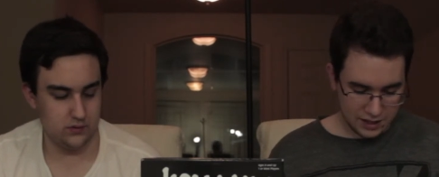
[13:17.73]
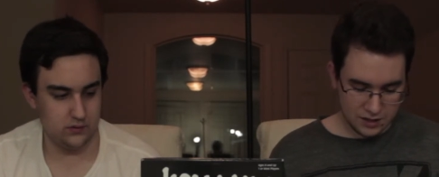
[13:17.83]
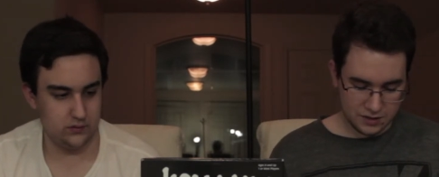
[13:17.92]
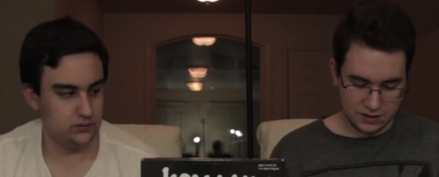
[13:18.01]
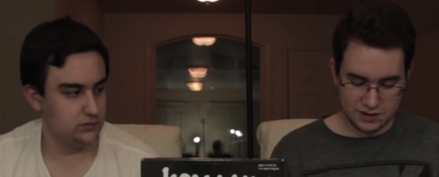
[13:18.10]

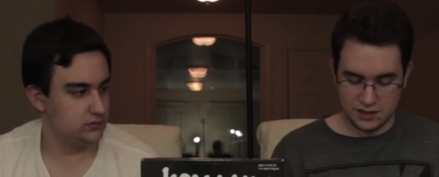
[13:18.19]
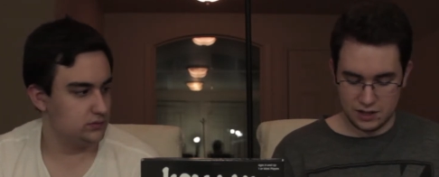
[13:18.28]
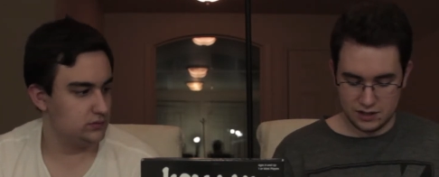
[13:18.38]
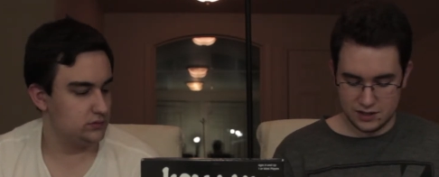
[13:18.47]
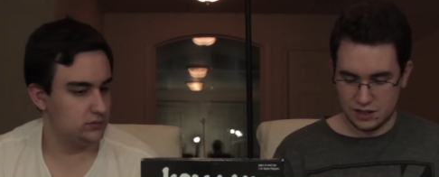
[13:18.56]
Speaker 1: here and
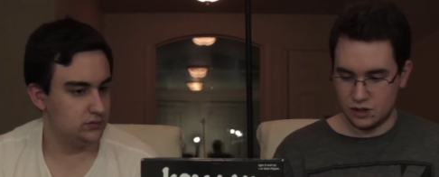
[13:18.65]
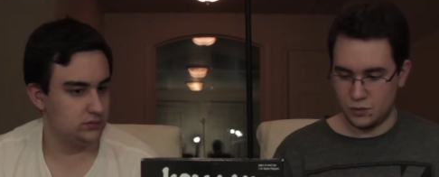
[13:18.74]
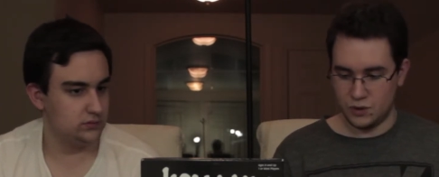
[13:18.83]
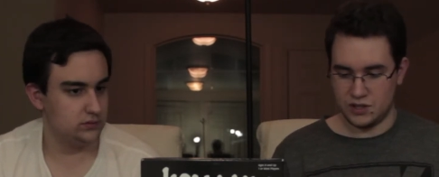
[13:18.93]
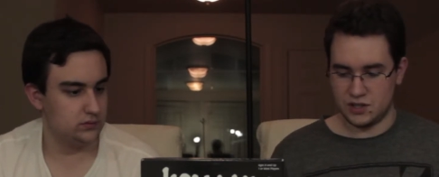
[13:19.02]
see see who
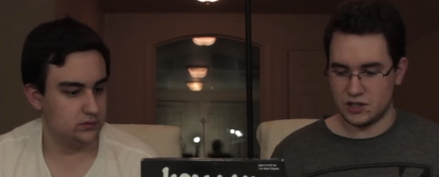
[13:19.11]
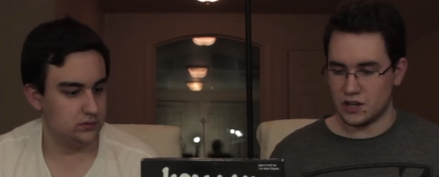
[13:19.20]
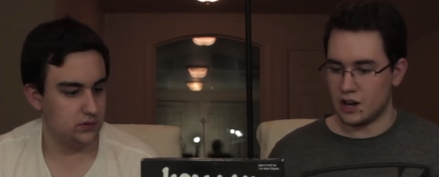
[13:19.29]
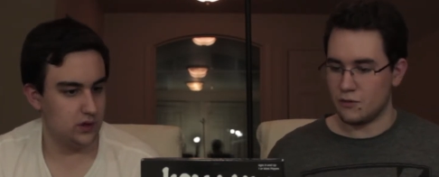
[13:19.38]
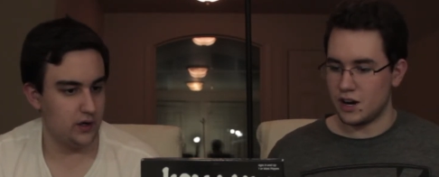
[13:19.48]
wins this.
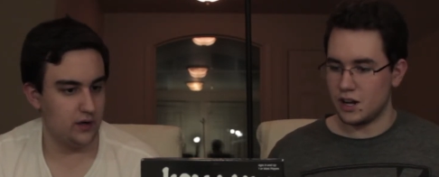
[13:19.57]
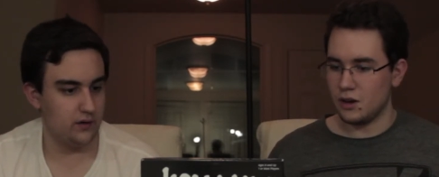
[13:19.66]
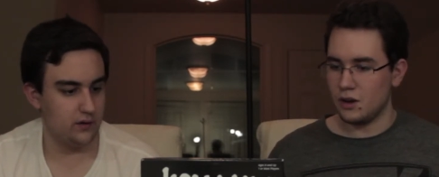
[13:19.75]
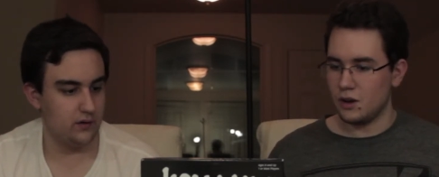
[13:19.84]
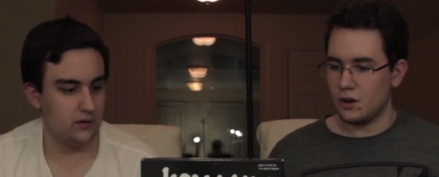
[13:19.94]
Okay, ready?
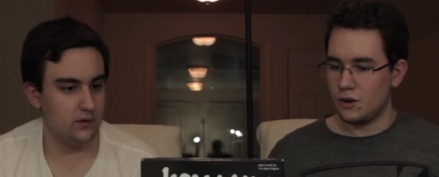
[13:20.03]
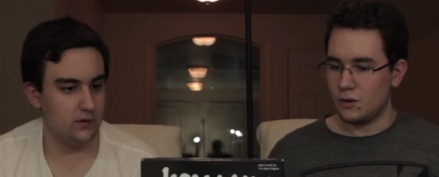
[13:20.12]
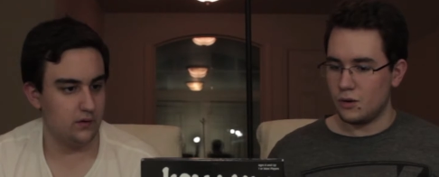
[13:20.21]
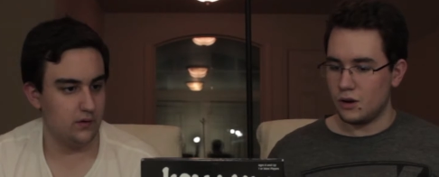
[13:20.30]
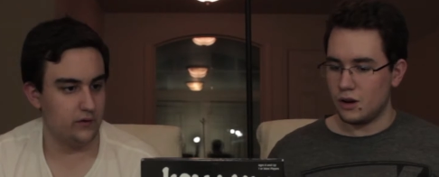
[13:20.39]

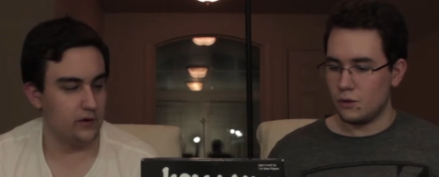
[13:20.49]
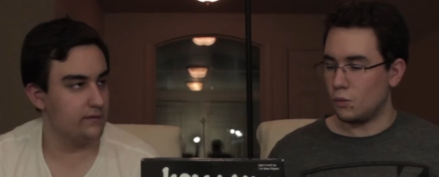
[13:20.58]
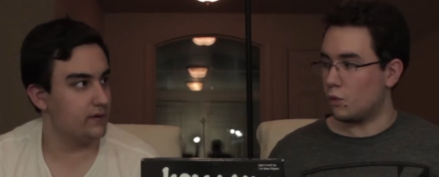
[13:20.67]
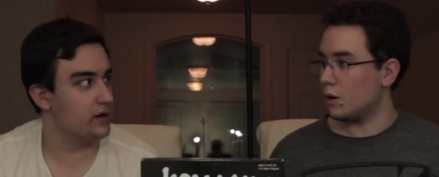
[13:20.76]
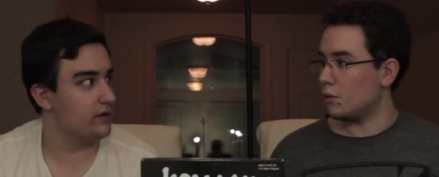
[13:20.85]
Who's
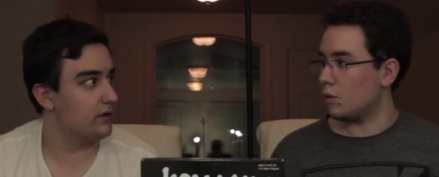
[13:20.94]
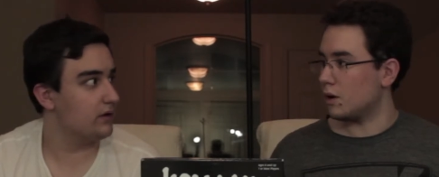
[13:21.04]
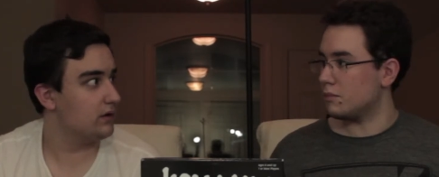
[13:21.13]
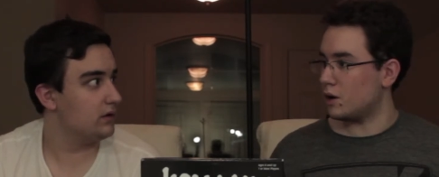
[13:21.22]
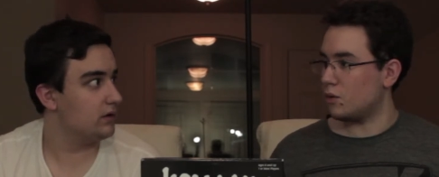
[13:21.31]
going first? One,
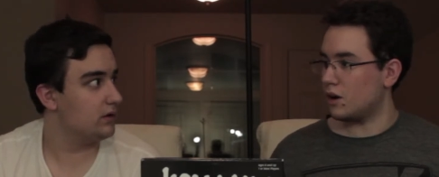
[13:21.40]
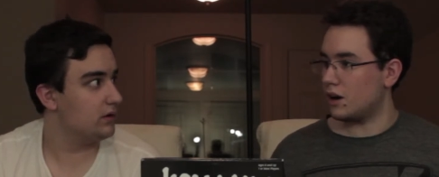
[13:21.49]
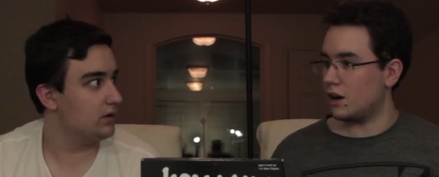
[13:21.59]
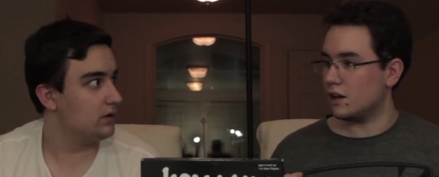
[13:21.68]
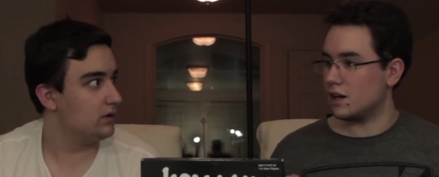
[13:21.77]
one by one,
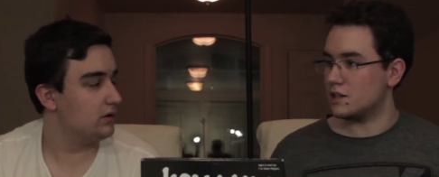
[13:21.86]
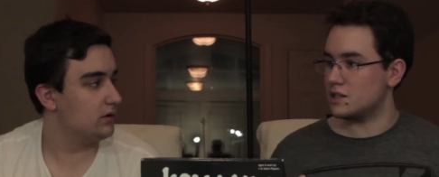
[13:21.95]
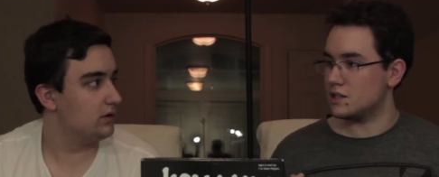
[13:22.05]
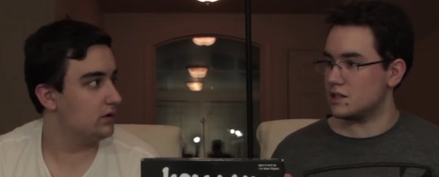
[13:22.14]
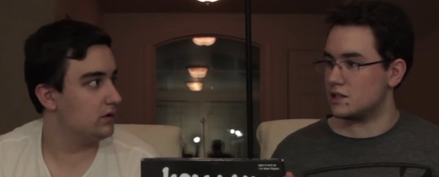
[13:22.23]
uh,
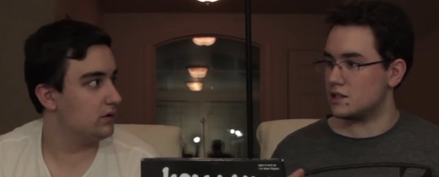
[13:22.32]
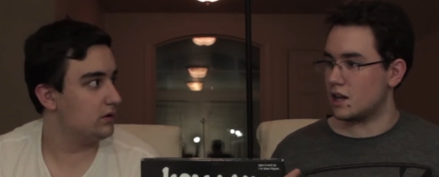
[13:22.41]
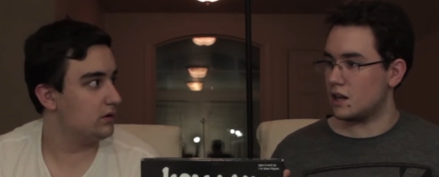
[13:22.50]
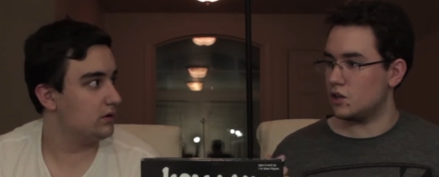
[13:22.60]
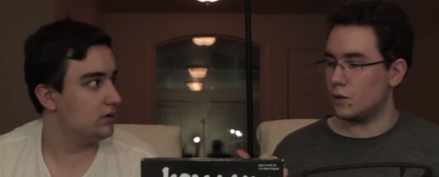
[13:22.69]
since
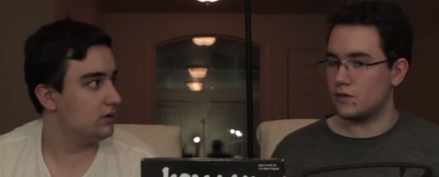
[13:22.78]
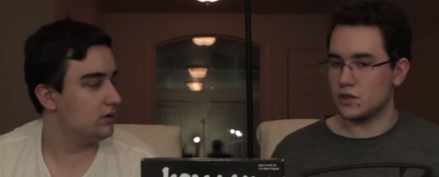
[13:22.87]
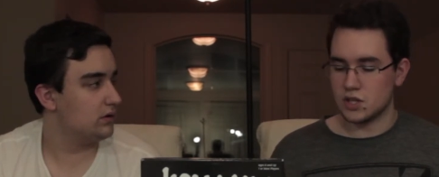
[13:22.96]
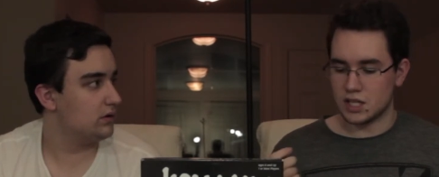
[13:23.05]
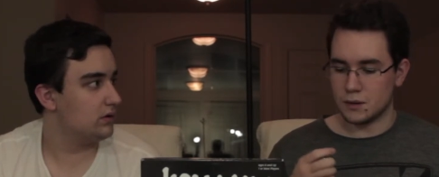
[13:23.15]
you went
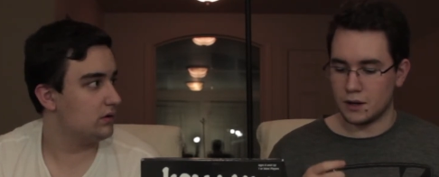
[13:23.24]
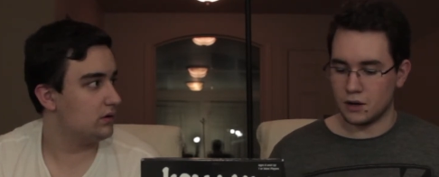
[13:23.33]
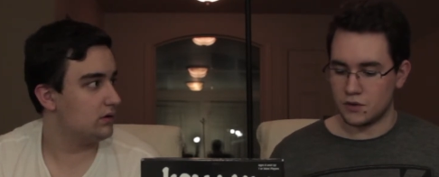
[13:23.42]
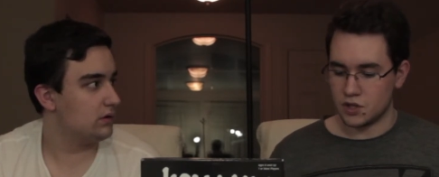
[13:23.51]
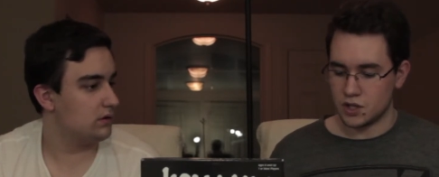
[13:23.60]
first last time, I'll go
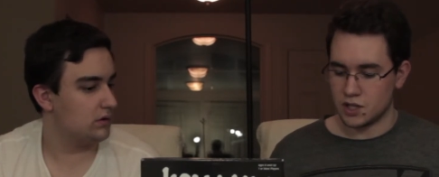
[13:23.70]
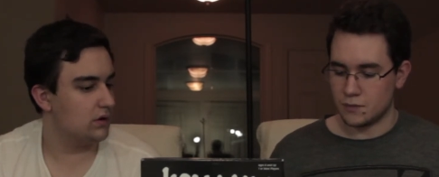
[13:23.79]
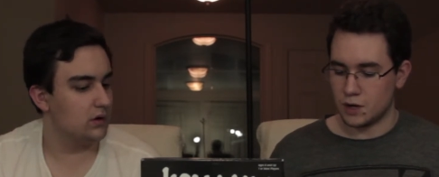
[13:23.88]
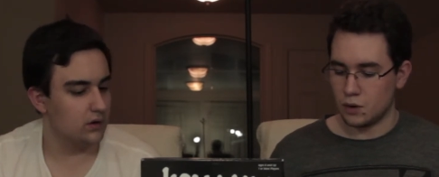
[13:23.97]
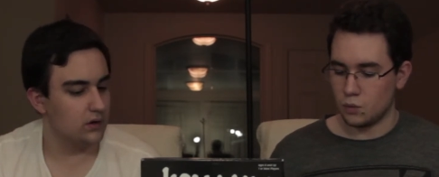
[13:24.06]
first this time.
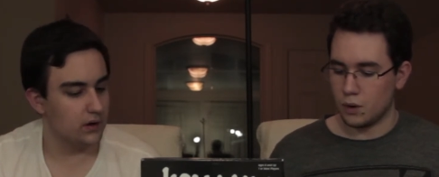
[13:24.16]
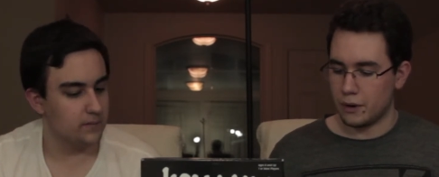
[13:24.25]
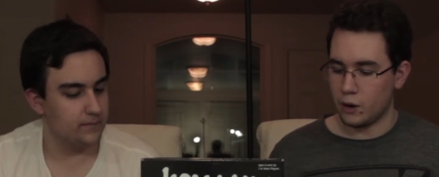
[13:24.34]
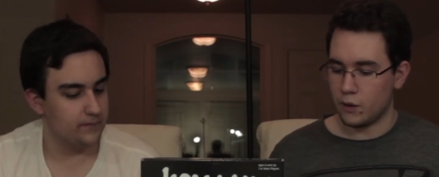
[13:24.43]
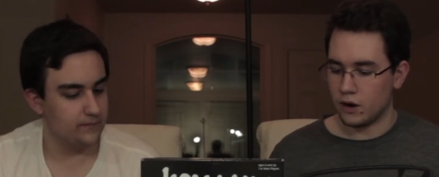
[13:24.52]
Ready? One
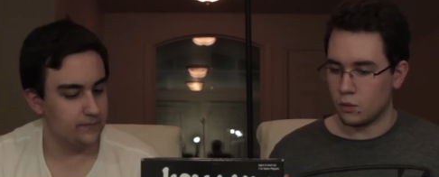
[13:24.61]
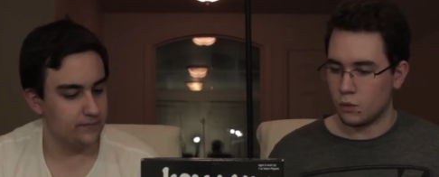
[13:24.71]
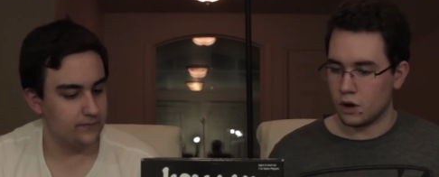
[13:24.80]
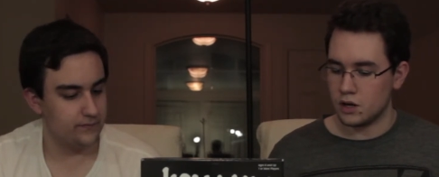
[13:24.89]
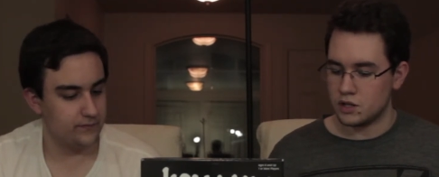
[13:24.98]
by one.
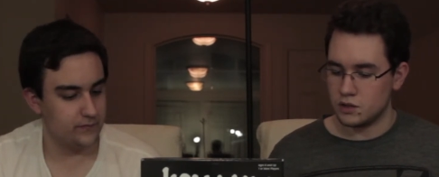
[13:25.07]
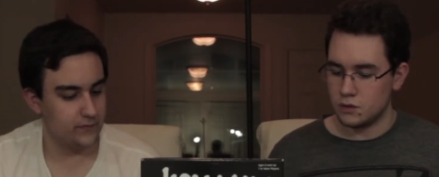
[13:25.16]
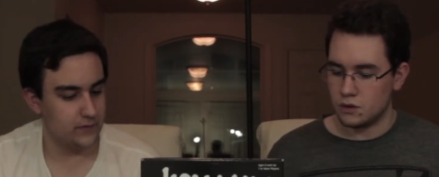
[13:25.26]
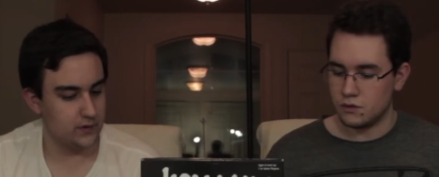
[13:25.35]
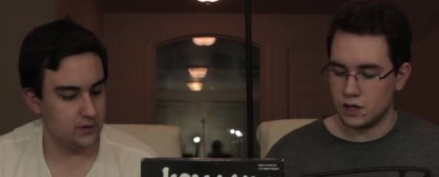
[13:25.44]
One, two,
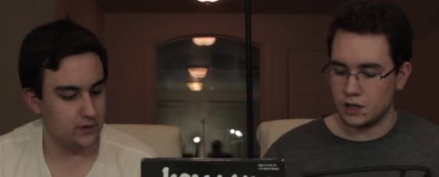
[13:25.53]
three,